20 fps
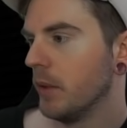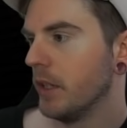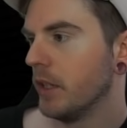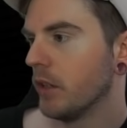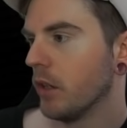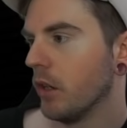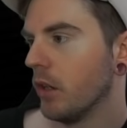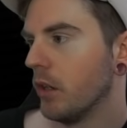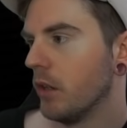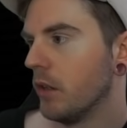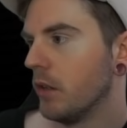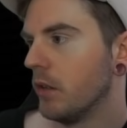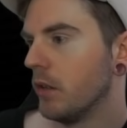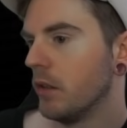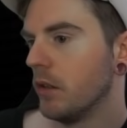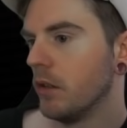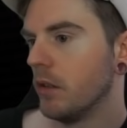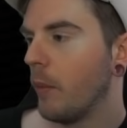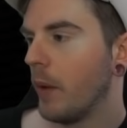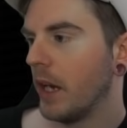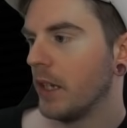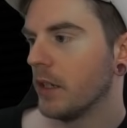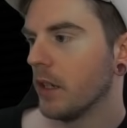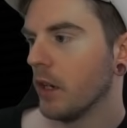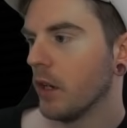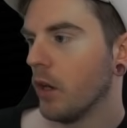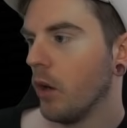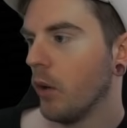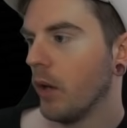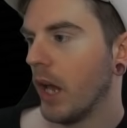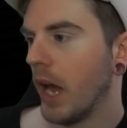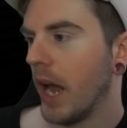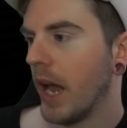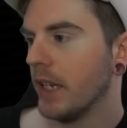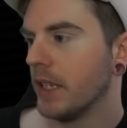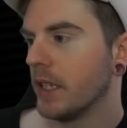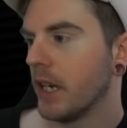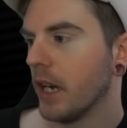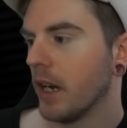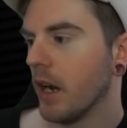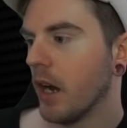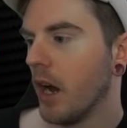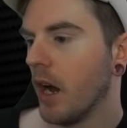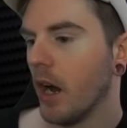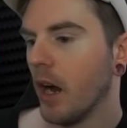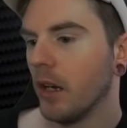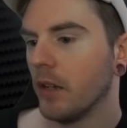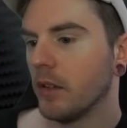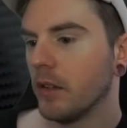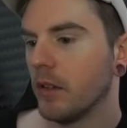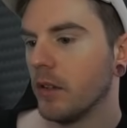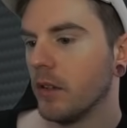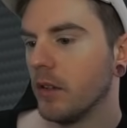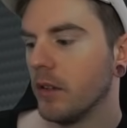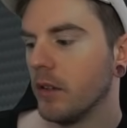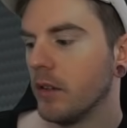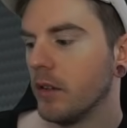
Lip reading: Please call. I bet he's gonna call like ace king of hearts.